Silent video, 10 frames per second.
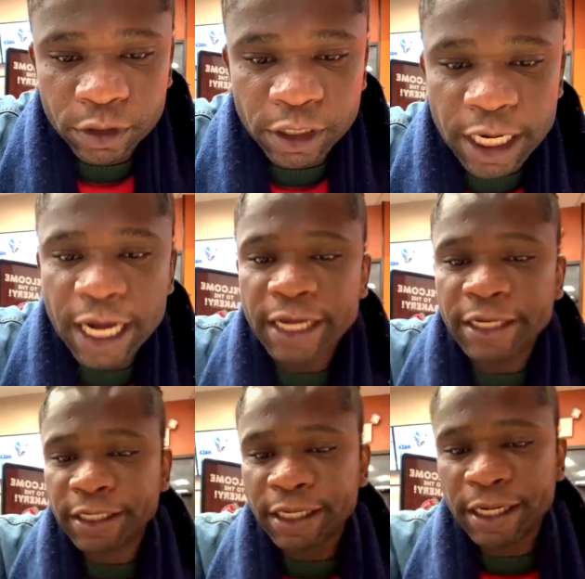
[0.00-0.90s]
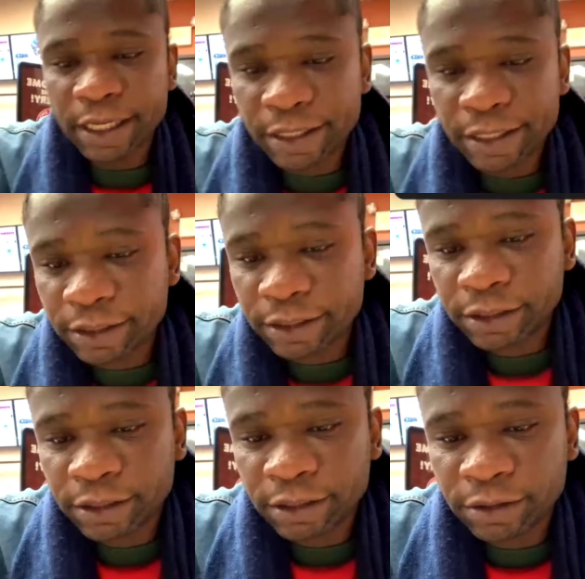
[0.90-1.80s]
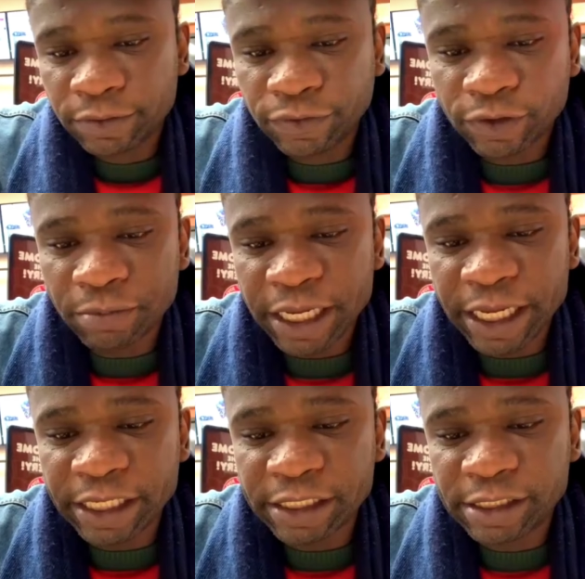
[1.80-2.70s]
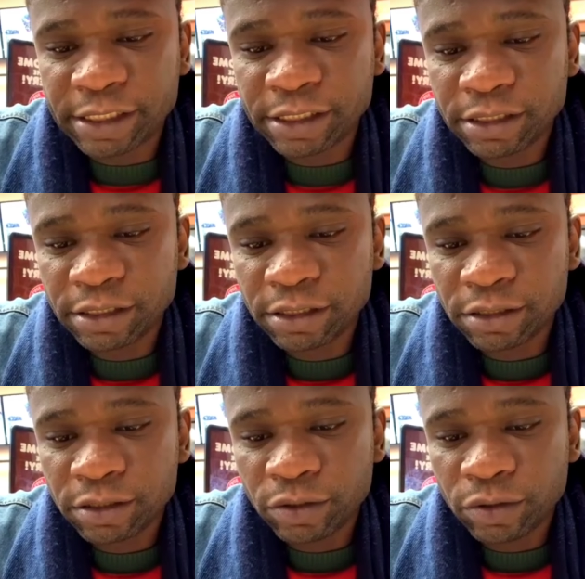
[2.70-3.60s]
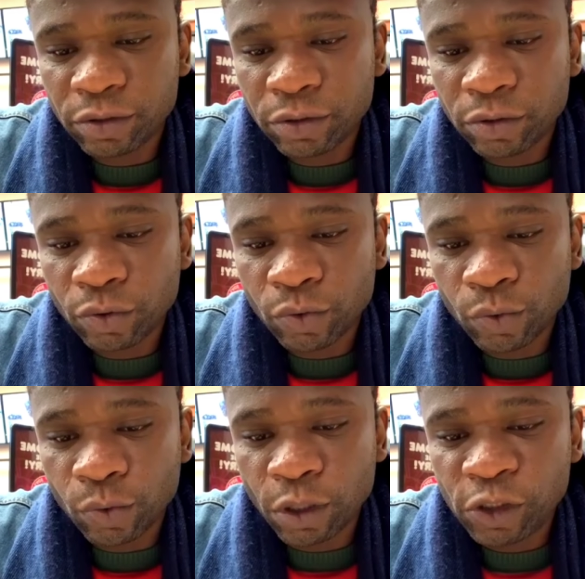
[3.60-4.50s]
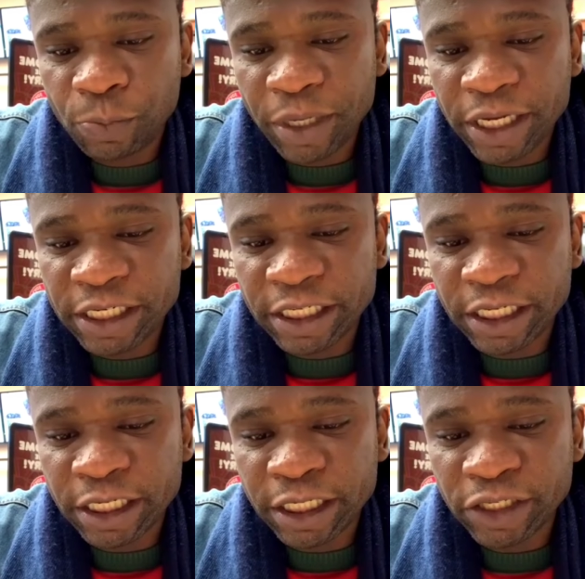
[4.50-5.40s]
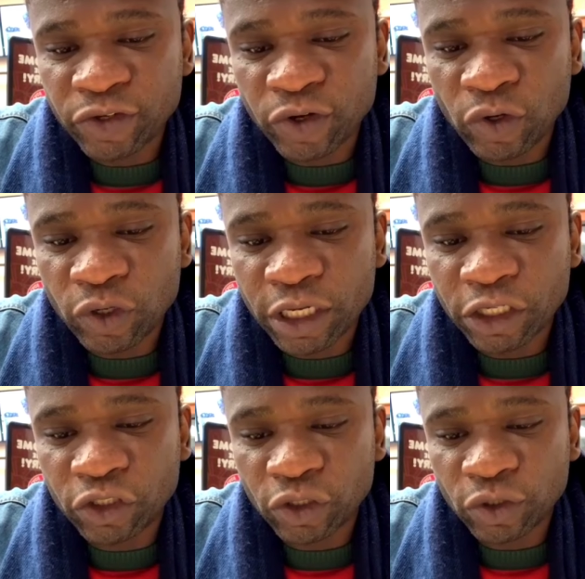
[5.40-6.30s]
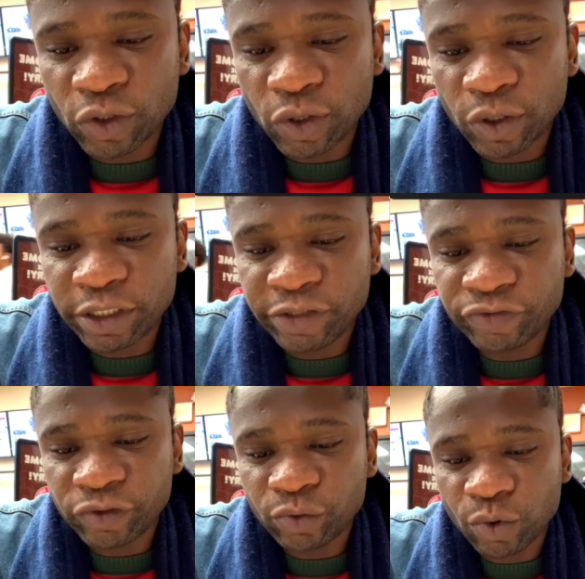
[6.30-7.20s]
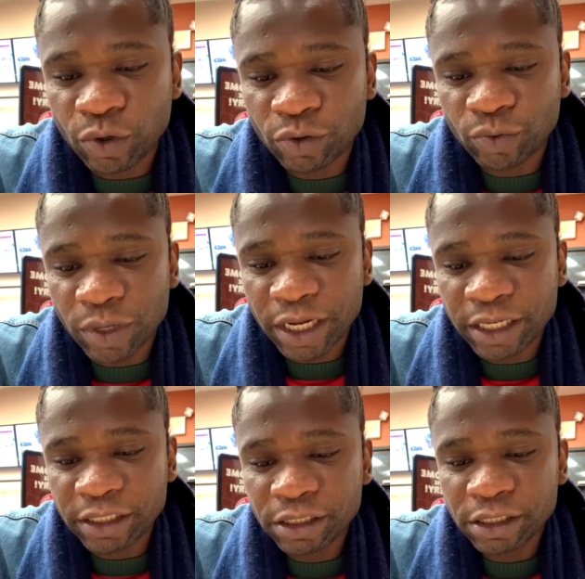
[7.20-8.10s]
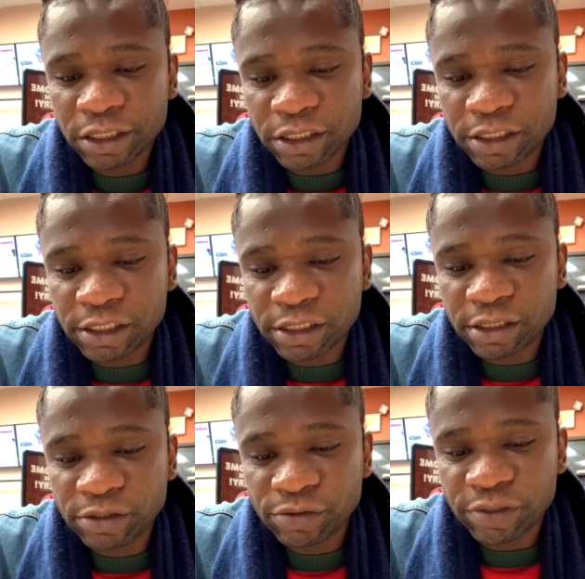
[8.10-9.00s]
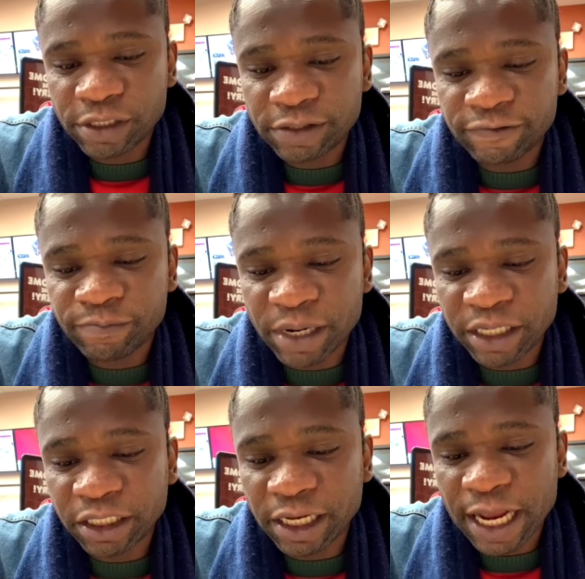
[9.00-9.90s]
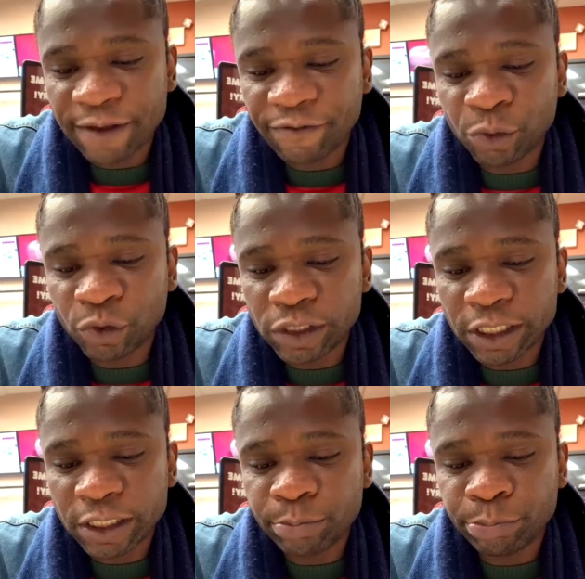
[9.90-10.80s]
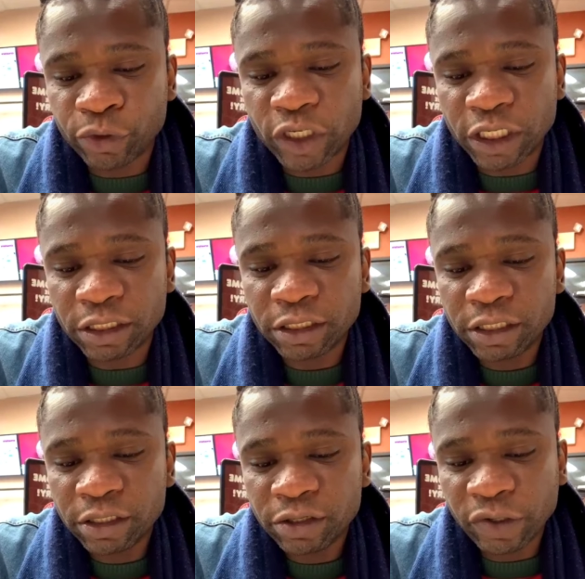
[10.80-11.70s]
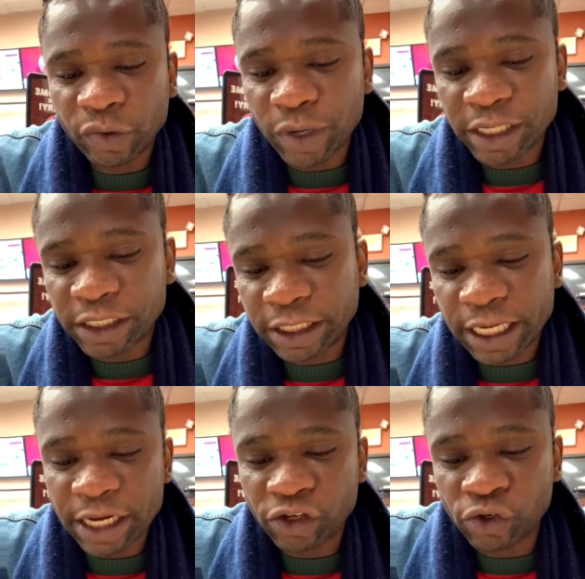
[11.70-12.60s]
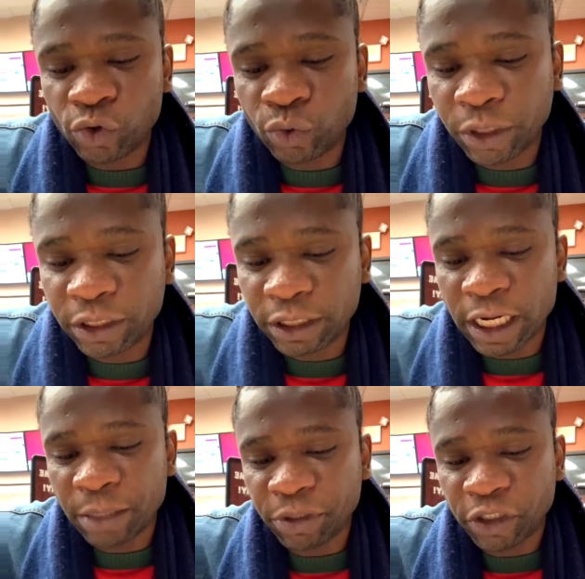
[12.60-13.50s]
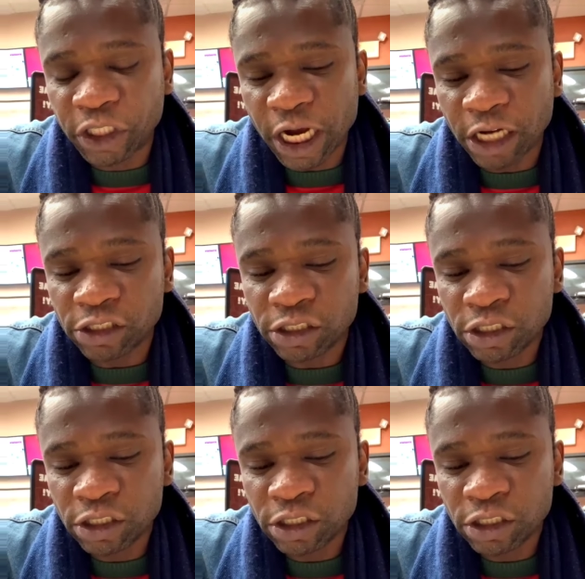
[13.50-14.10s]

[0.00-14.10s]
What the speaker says: Hi. From Ace. Want paid gig in your location or even worldwide? It's easy to receive matching live music booking requests, and you will not be charged.